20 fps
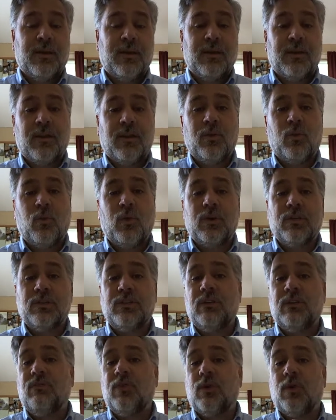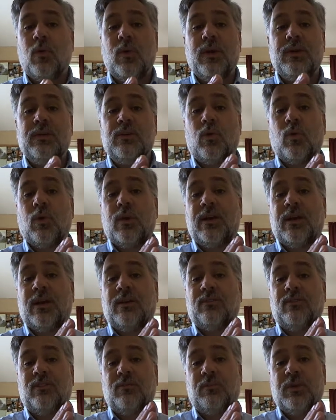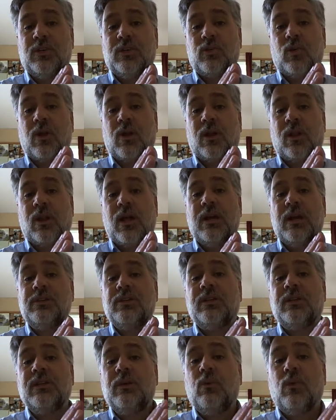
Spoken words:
In other words, if you're going to organize a speech chronologically,